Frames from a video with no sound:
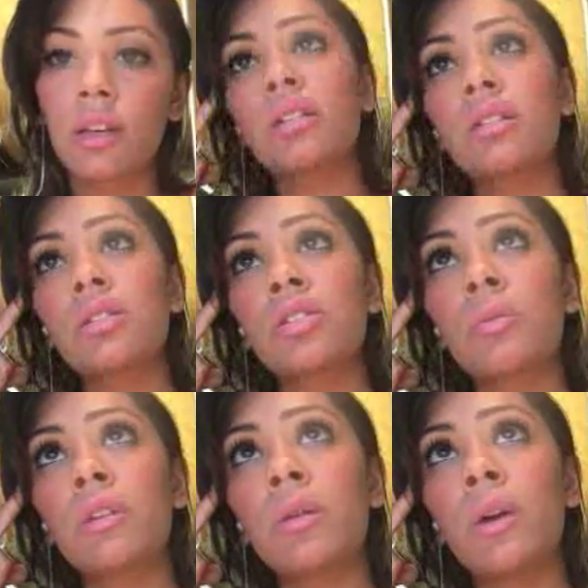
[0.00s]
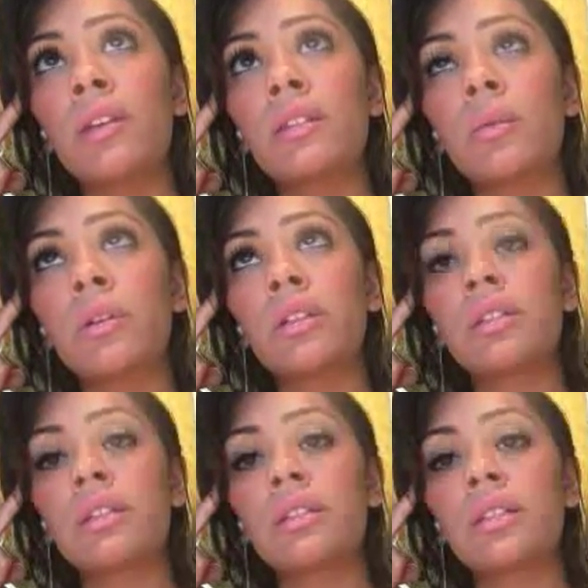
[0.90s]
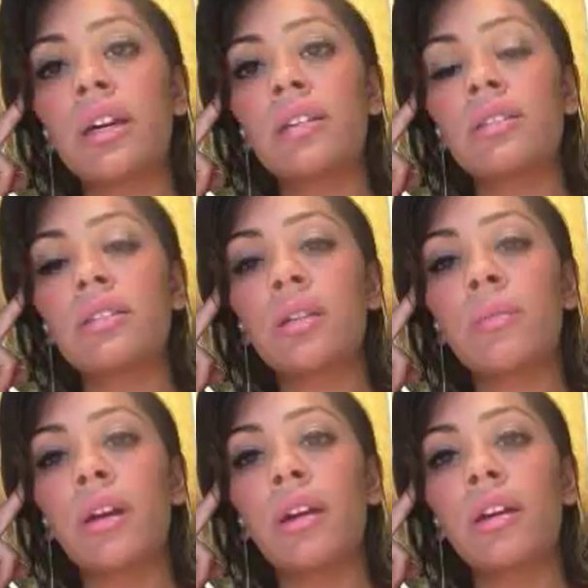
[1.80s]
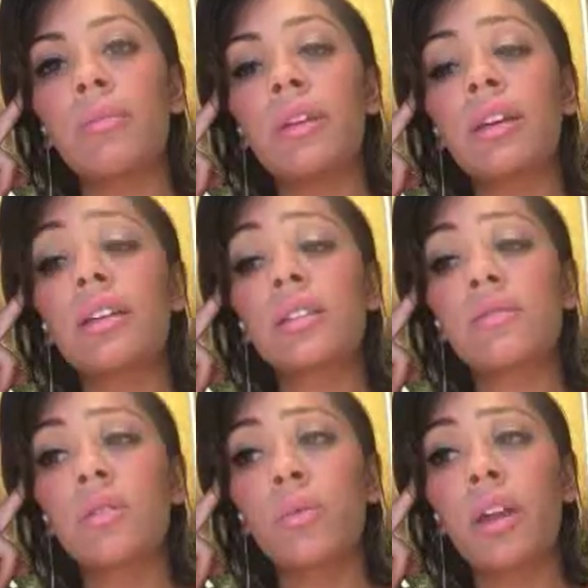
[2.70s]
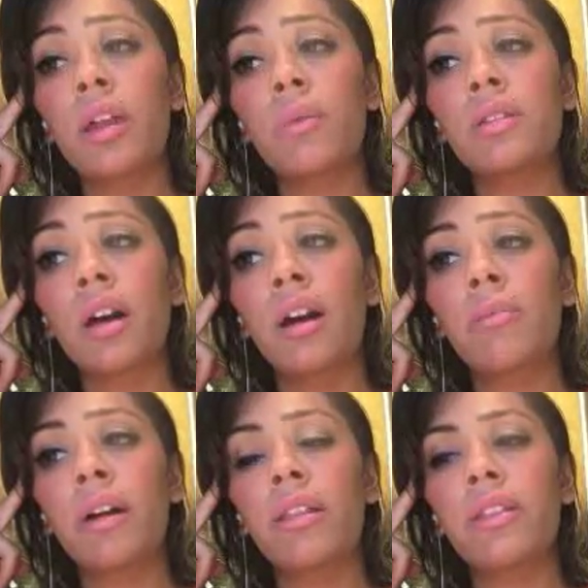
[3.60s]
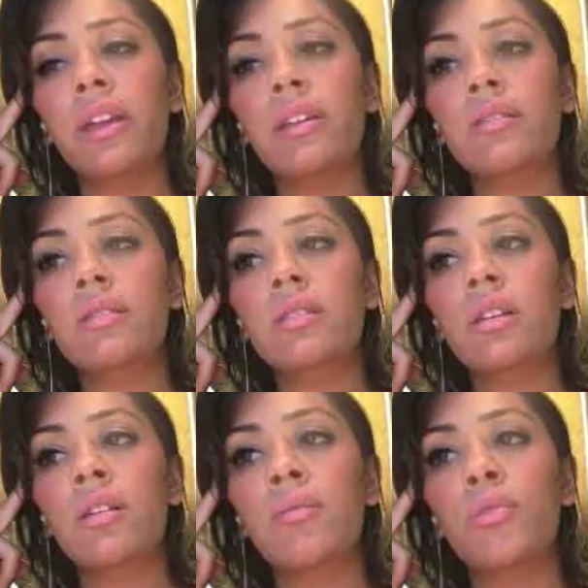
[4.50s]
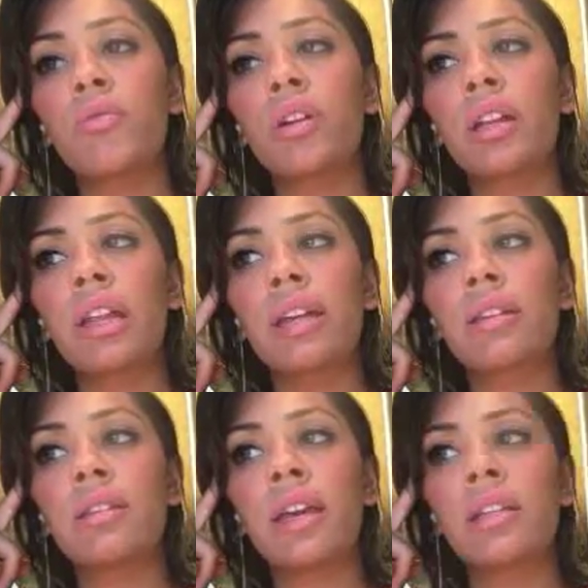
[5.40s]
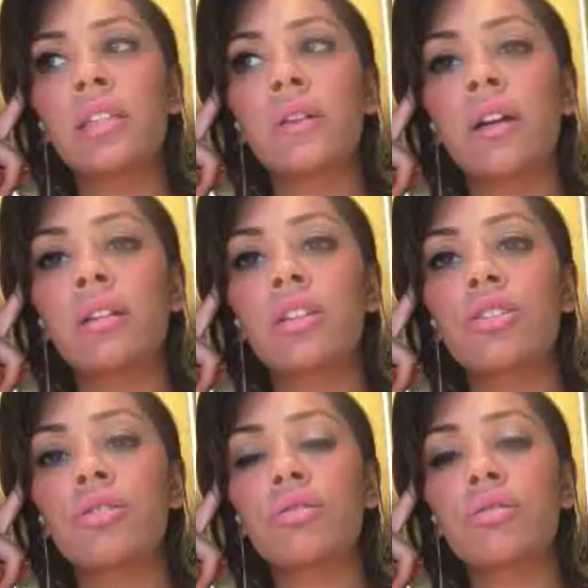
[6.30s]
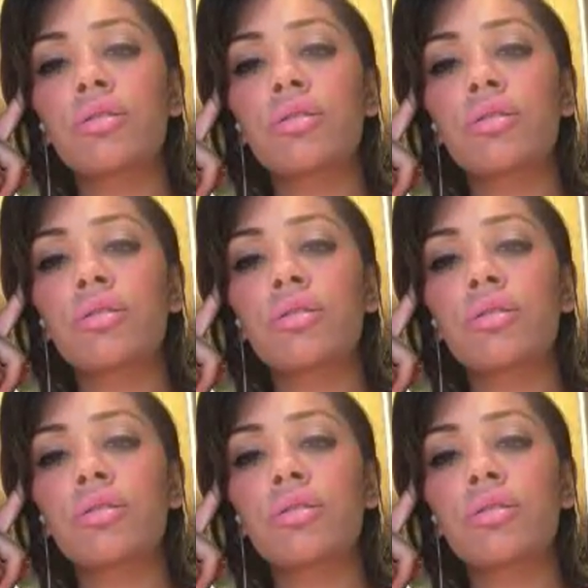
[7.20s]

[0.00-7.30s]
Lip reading: There's so many ways that we're desensitized in America because of the way that we talk about things. We really like to dance around issues.